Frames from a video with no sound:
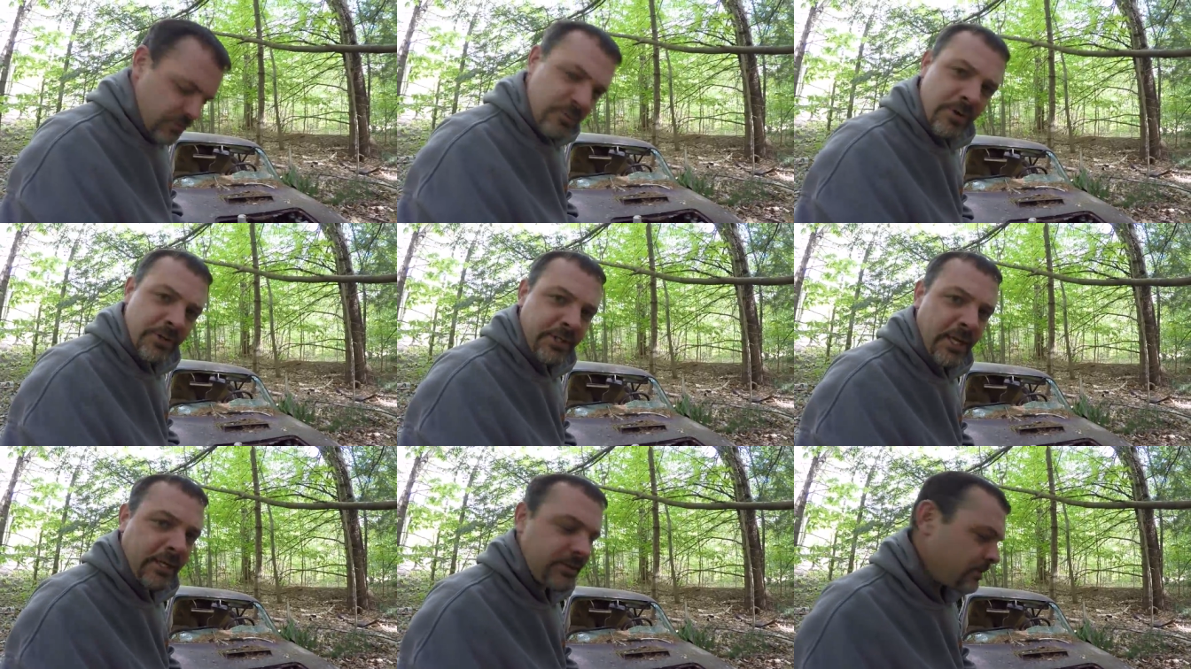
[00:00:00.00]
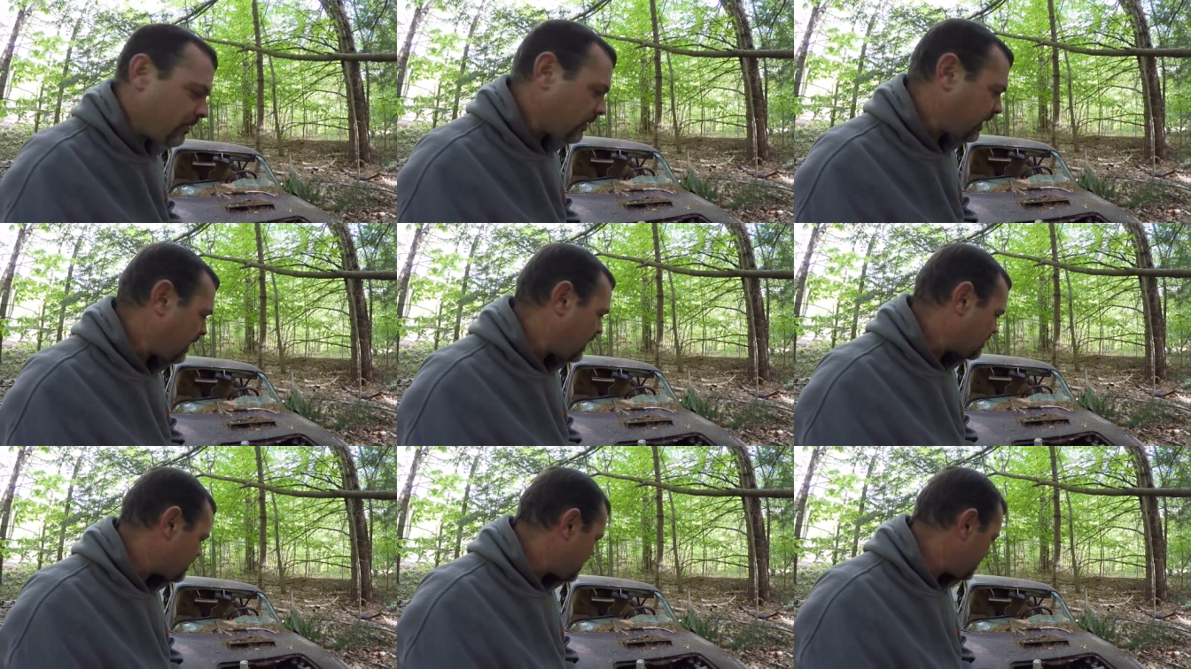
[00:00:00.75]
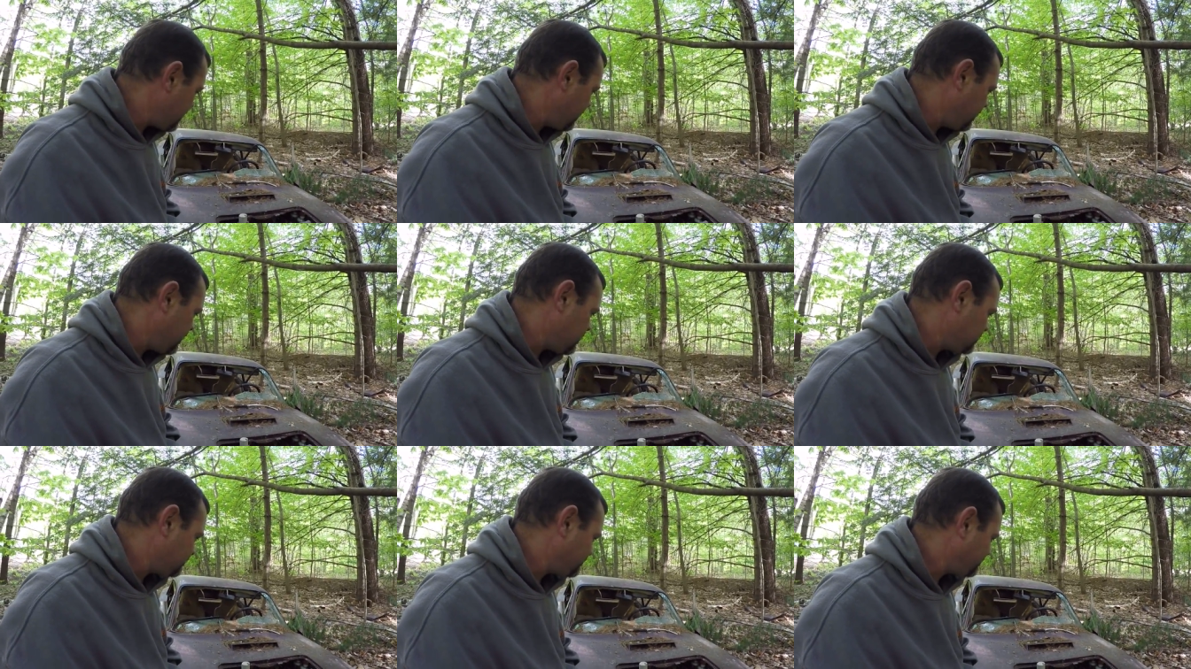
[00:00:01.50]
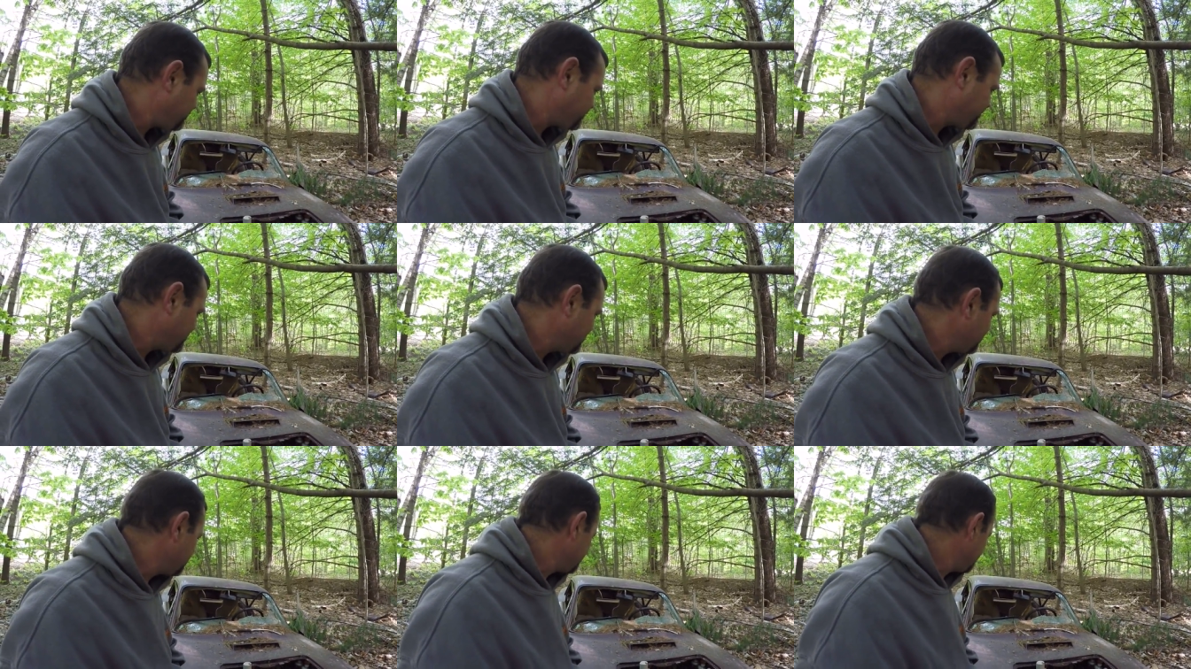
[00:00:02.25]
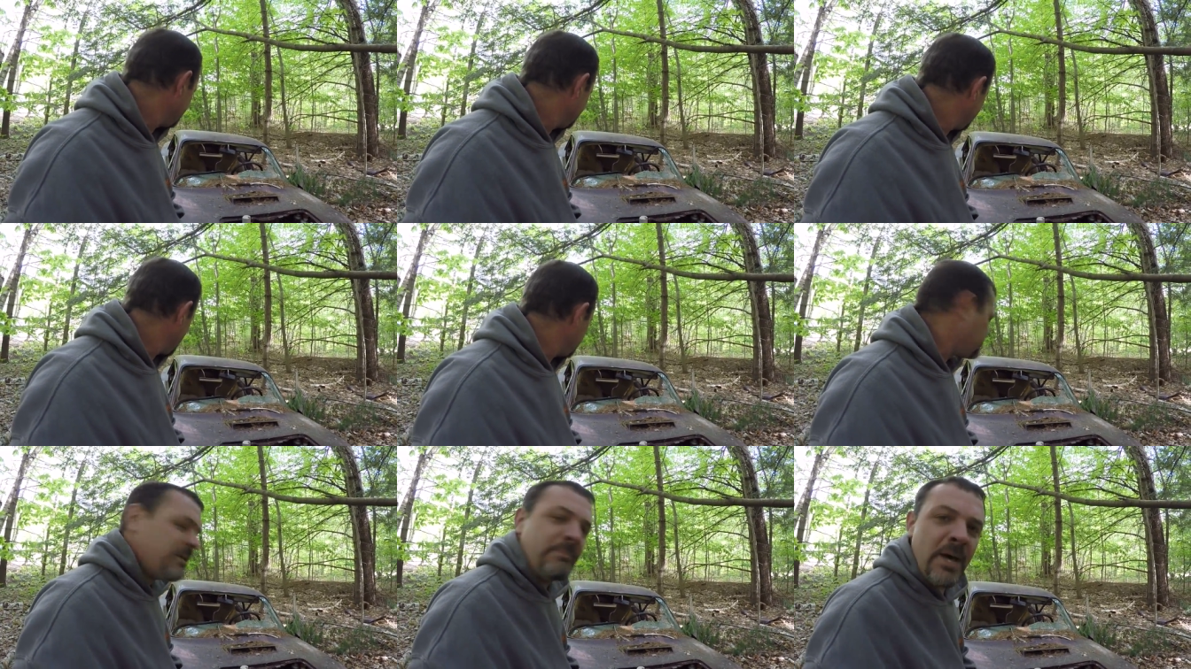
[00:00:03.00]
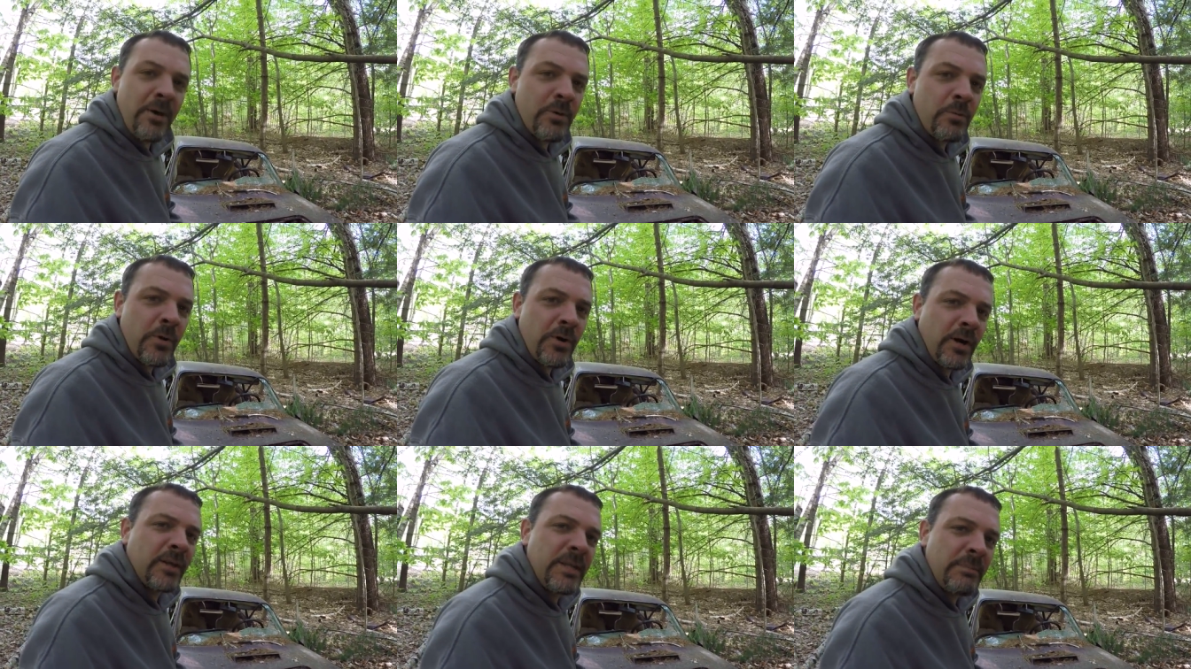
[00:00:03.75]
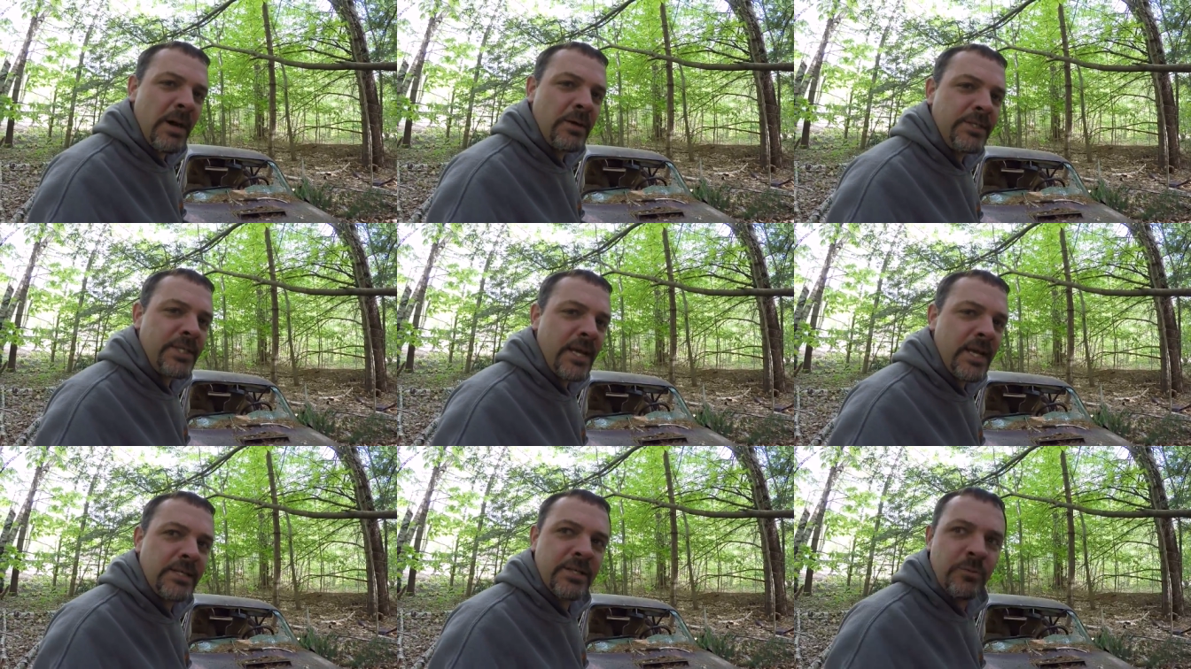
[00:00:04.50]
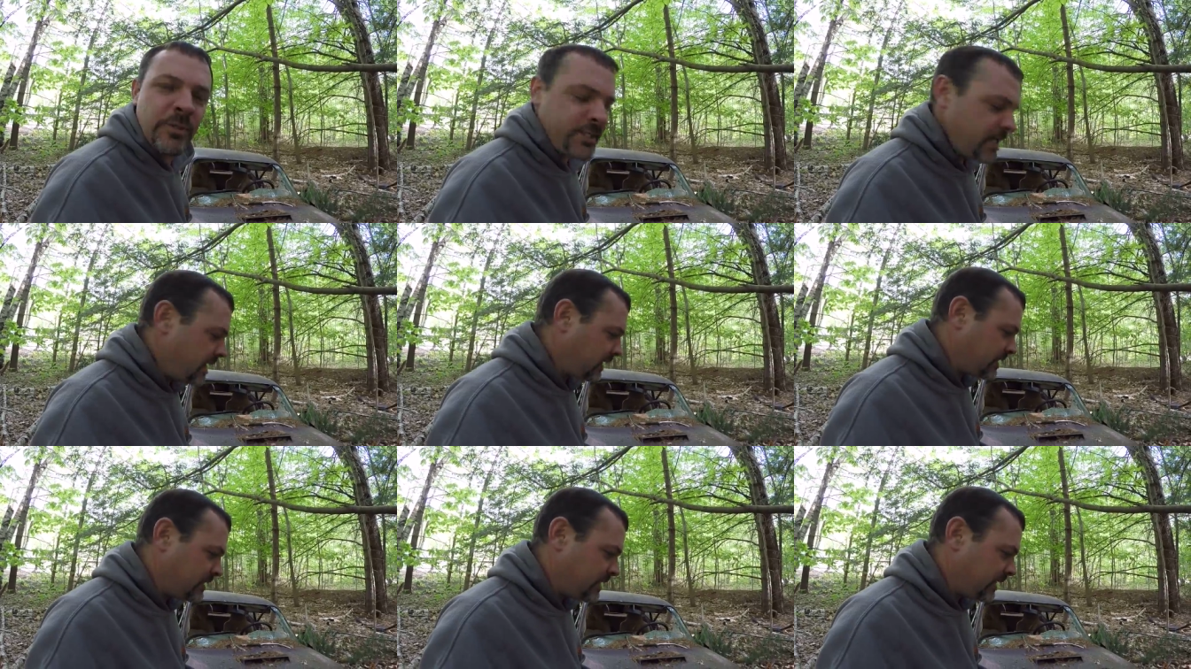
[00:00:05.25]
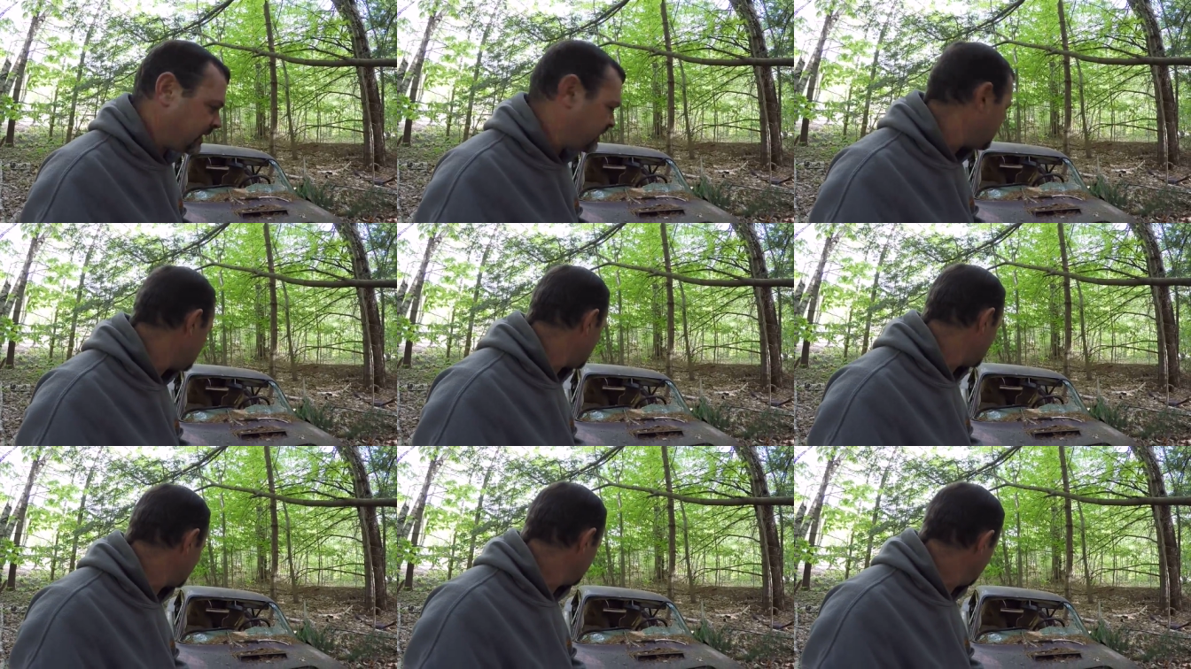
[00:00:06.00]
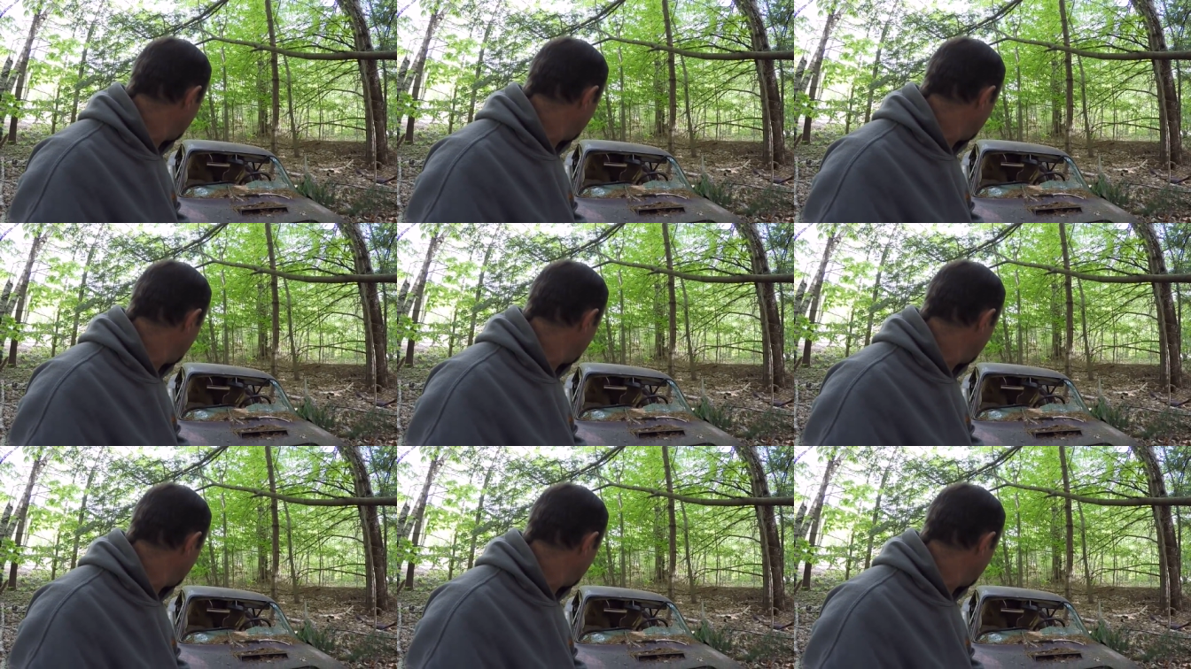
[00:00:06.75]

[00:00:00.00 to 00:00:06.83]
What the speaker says: it worth taking the whole car out of here for the amount of work, the amount of days it would take to dig it out,